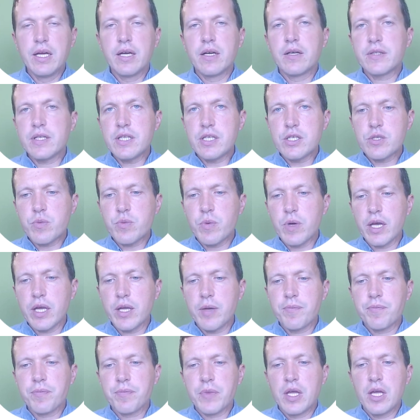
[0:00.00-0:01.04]
That is
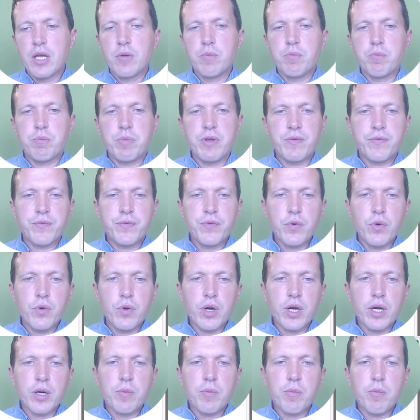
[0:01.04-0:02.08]
why
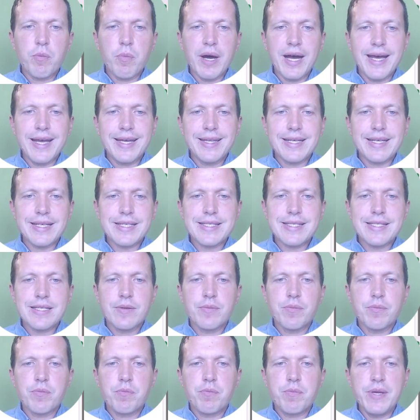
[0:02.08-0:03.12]
before minus
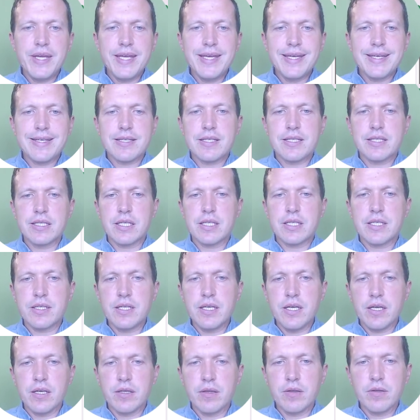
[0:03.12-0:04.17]

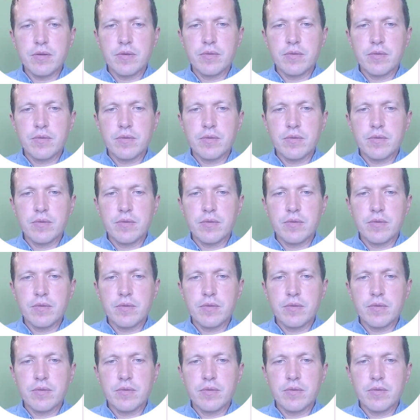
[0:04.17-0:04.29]
B16